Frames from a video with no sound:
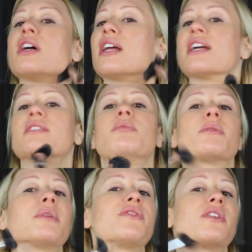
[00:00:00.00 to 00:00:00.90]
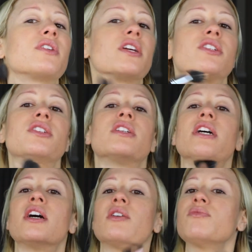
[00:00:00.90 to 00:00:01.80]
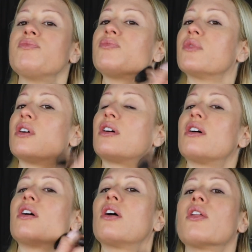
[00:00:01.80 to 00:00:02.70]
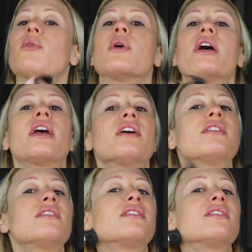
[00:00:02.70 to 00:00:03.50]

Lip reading: I like to bring my foundation down all the way